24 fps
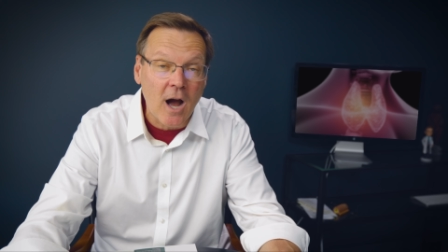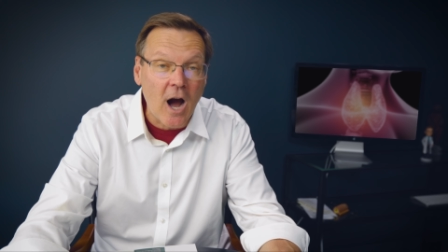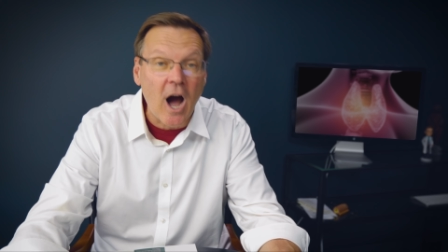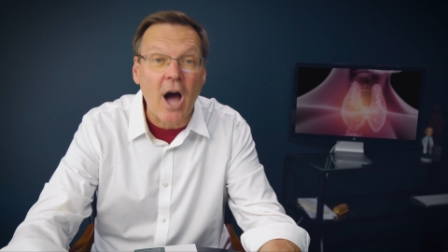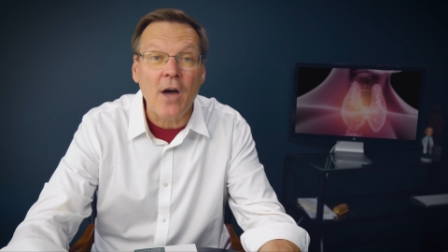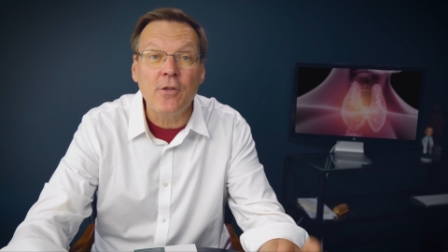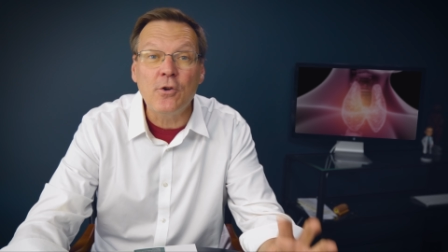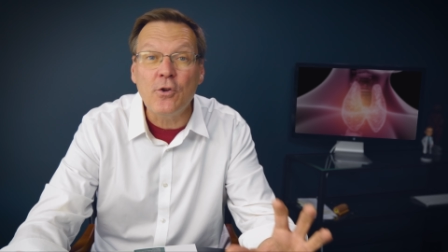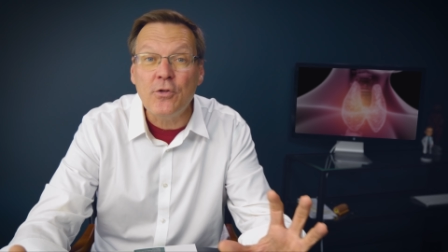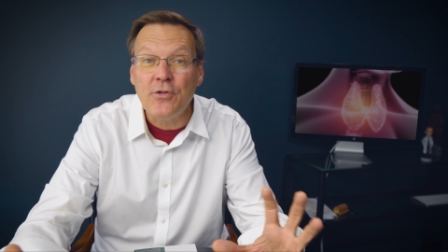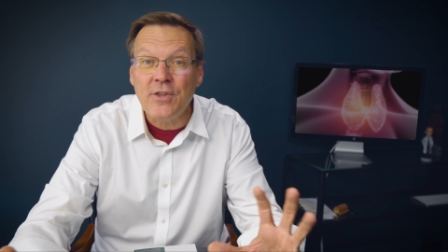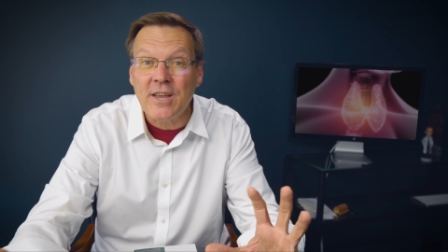
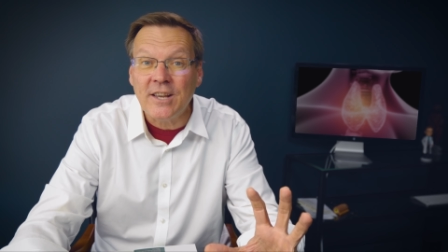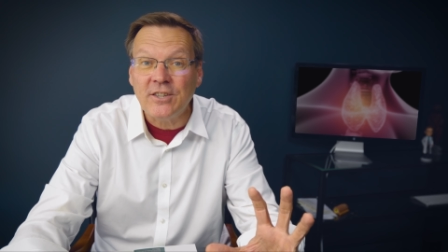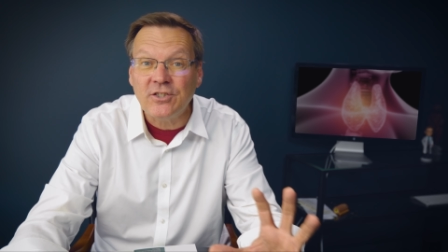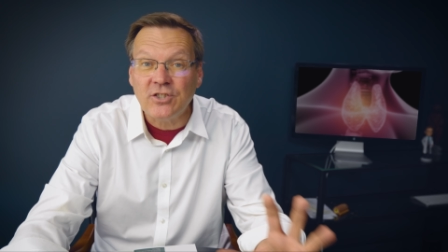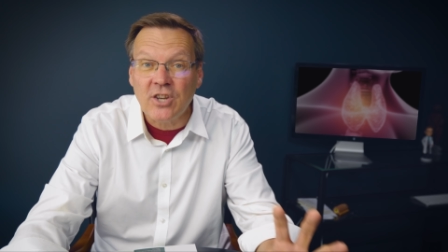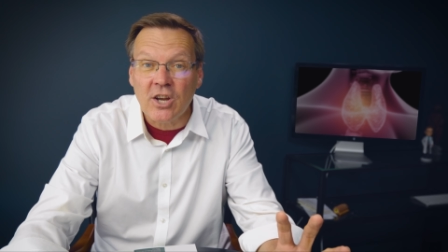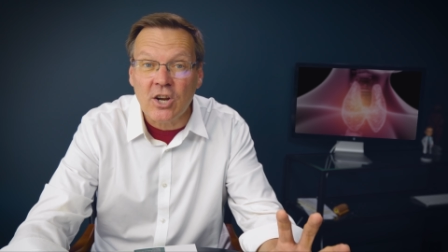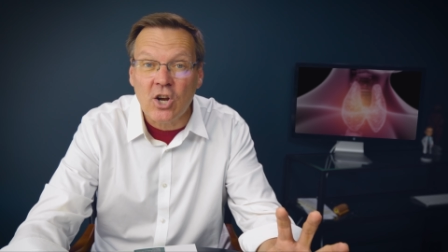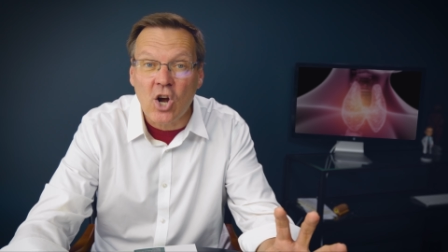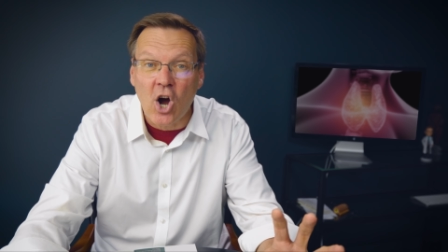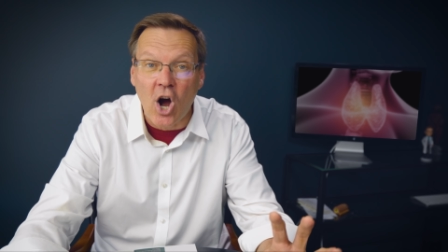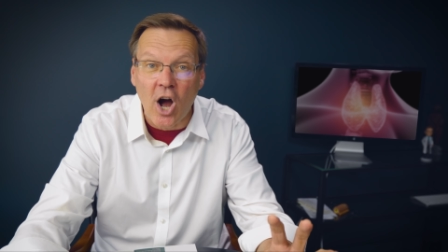Other things
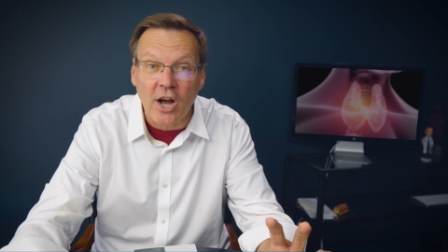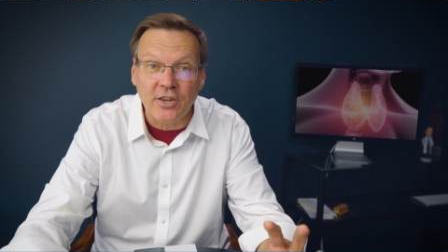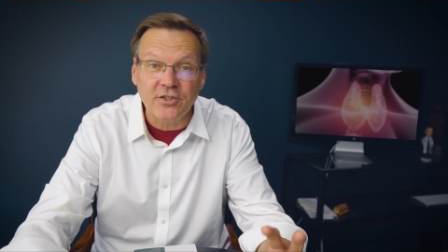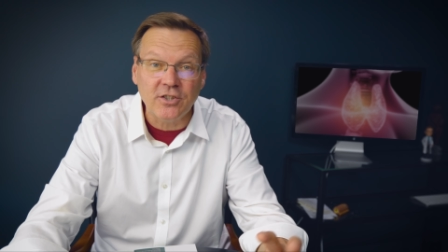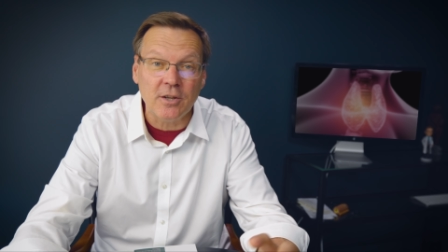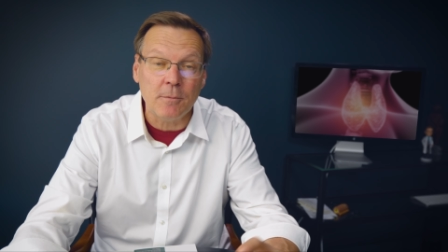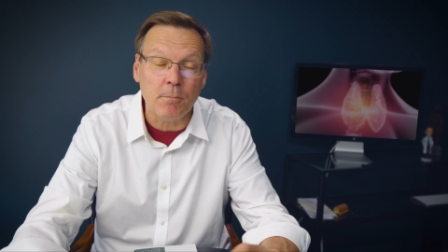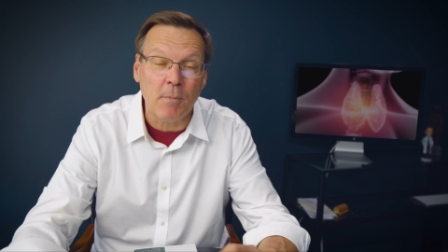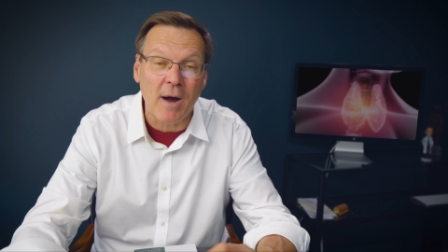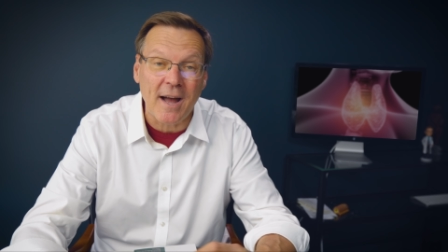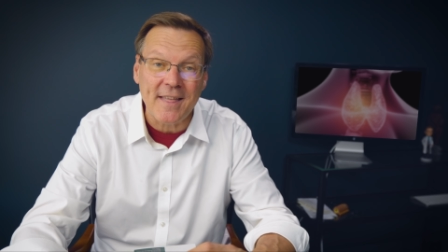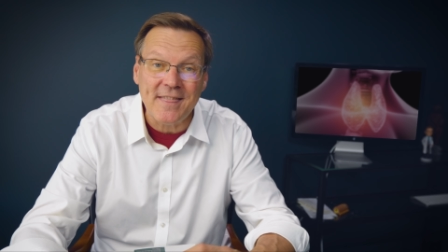can cause
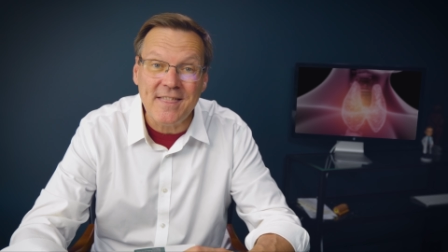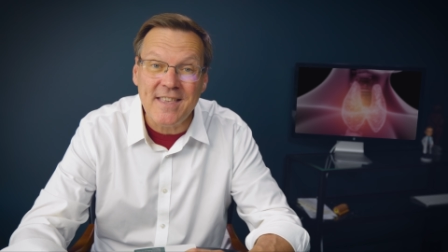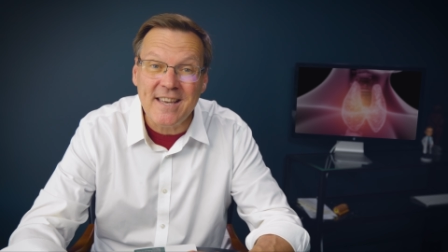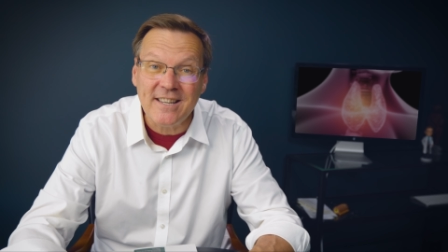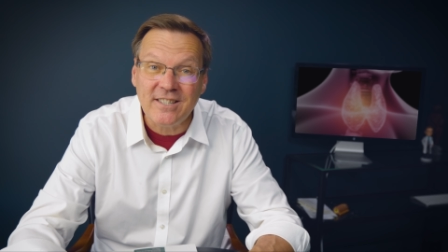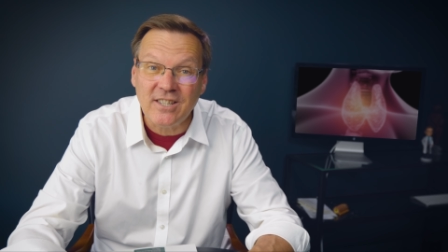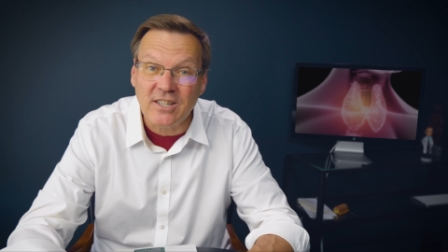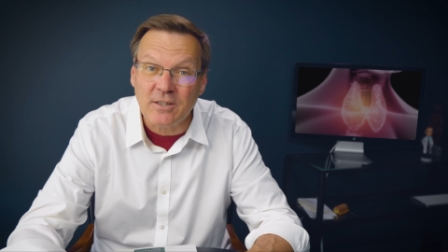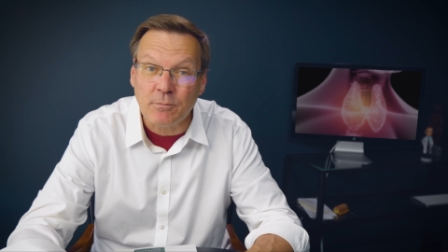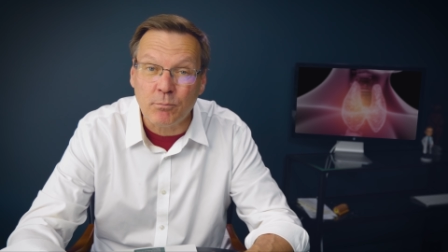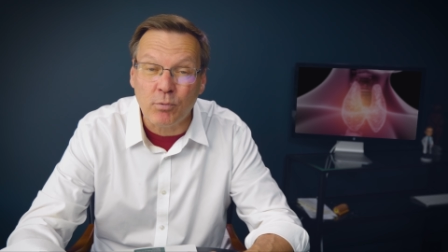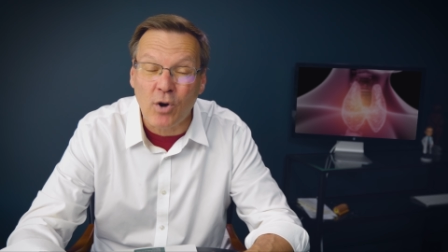it, but
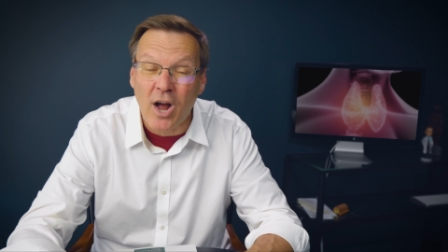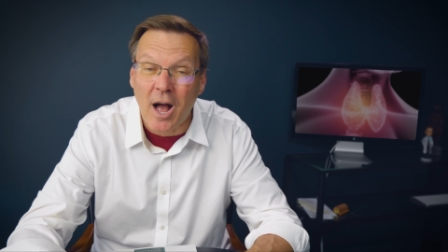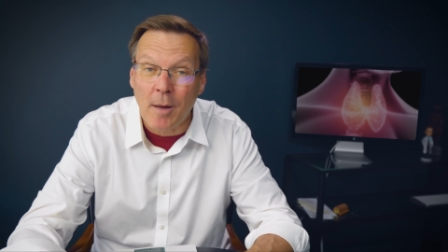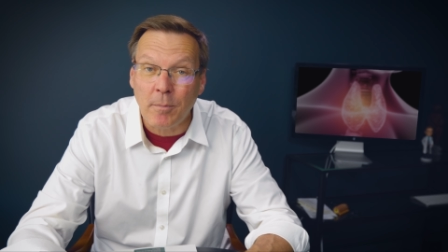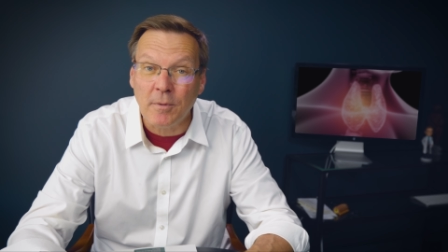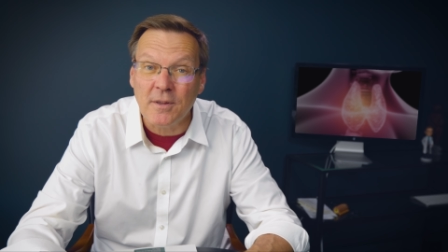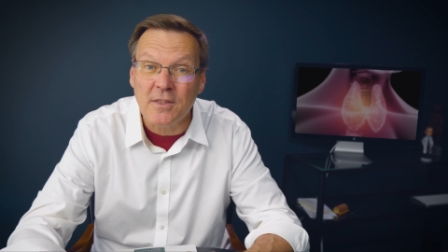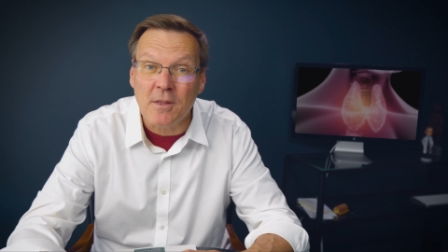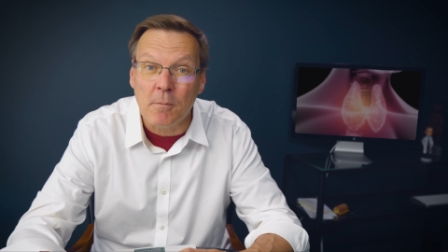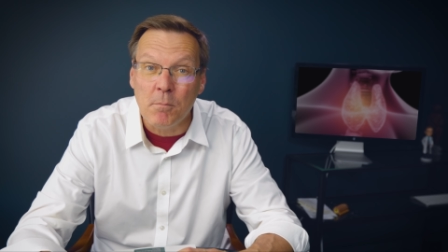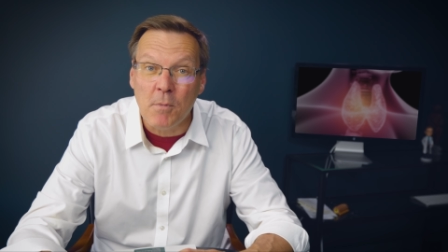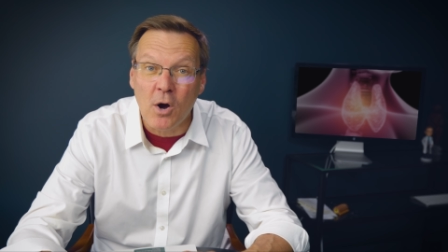this is
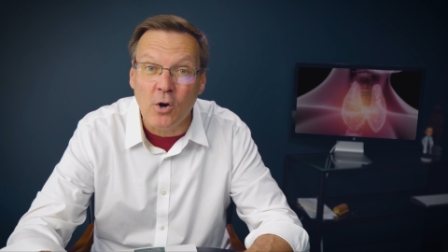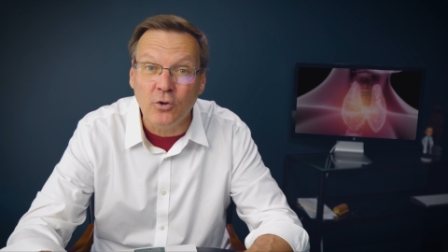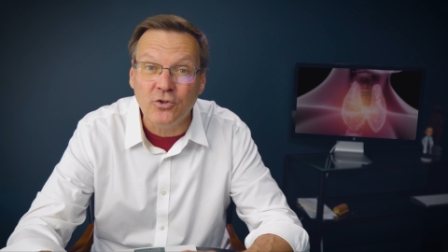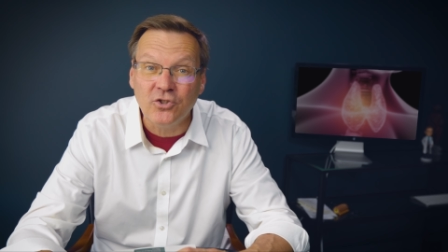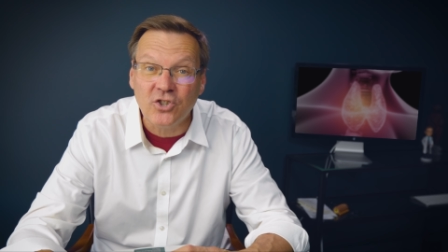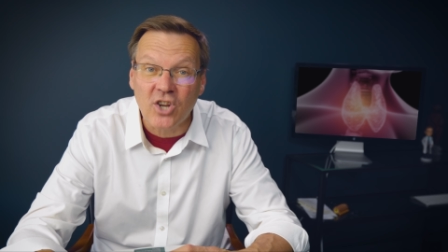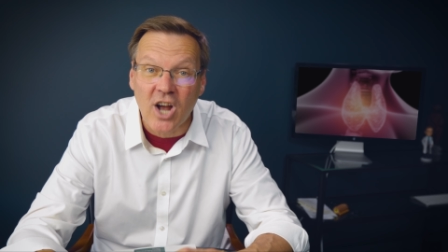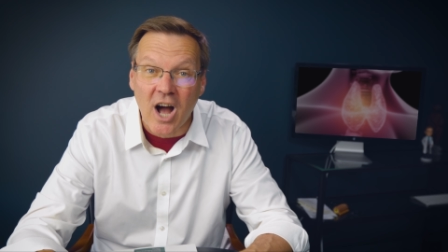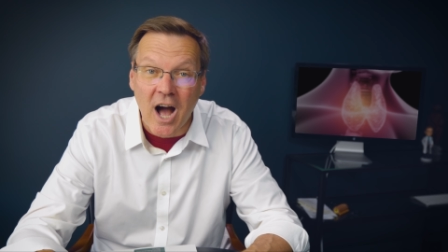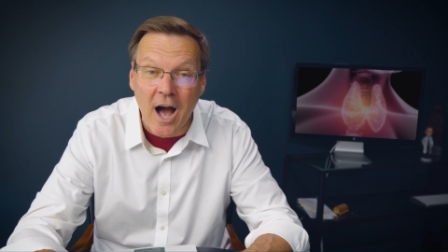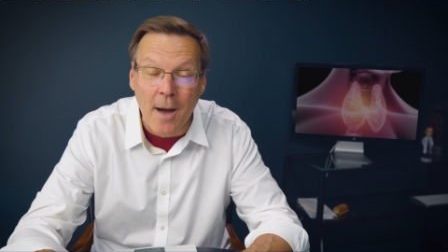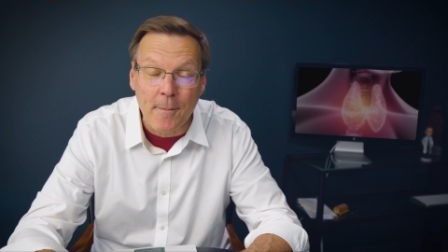probably the
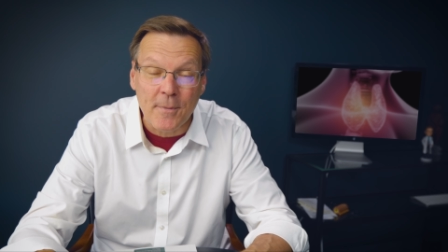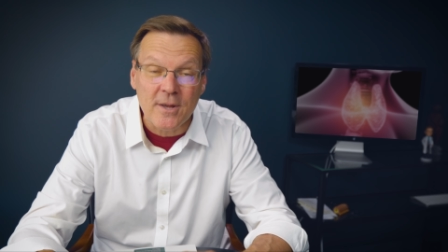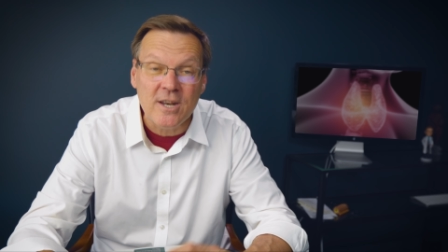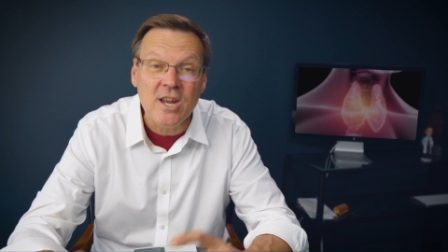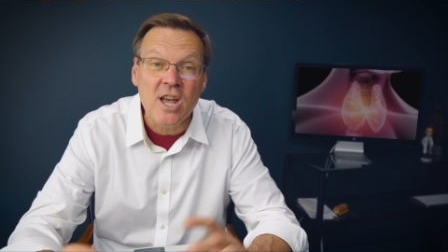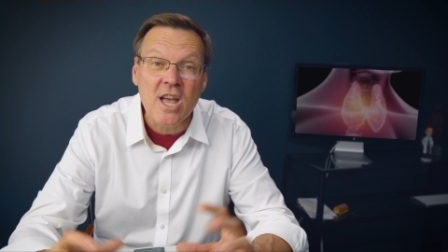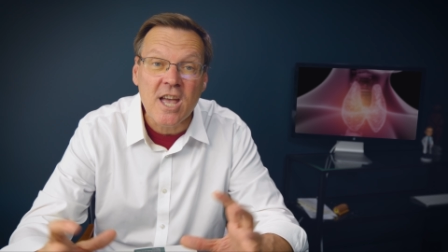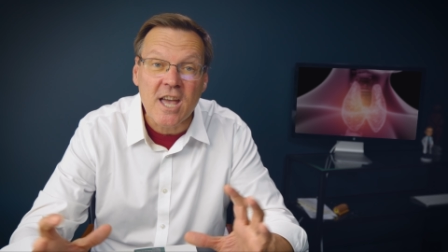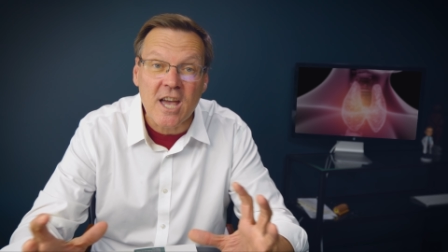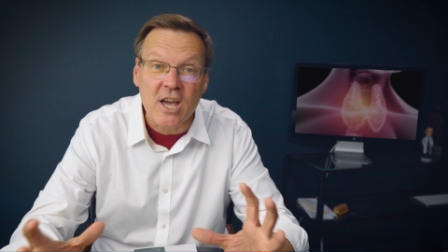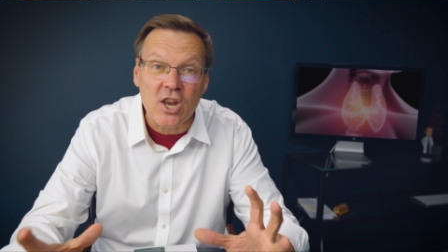most common,